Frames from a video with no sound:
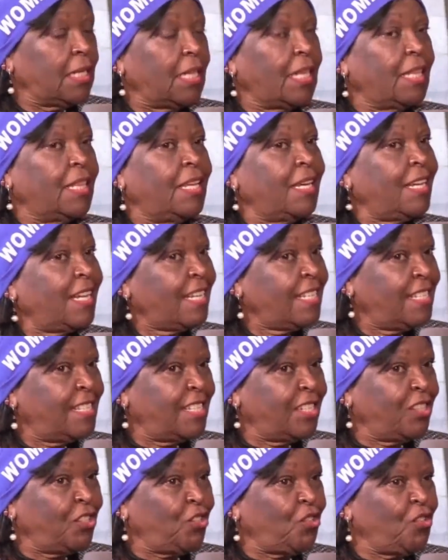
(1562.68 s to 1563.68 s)
the
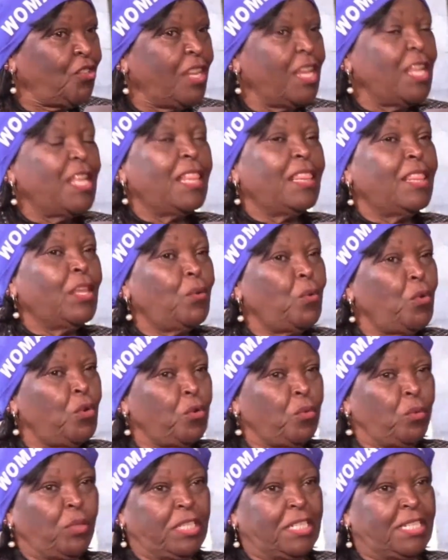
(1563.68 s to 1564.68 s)
taxation, the
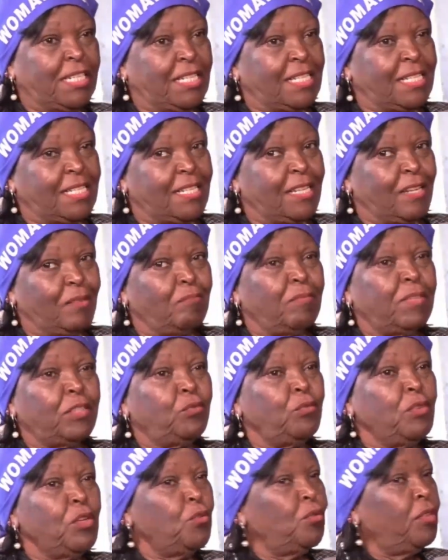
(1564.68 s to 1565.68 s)
well wishers.
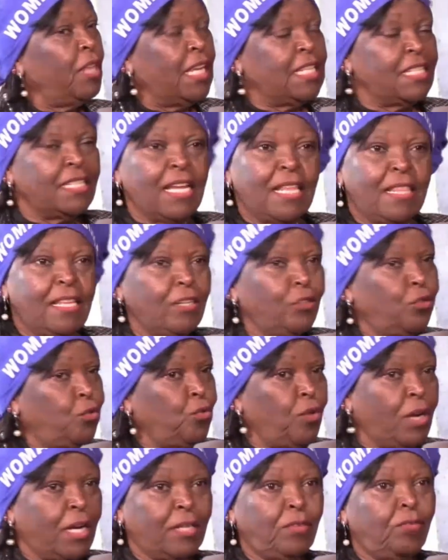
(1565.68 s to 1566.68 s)
But we know there is nothing
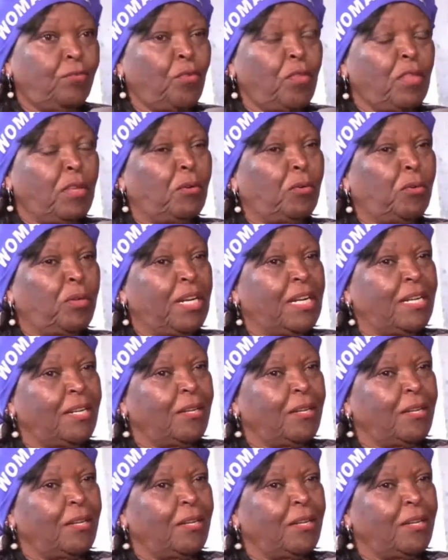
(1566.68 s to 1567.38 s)
too hard for the Lord.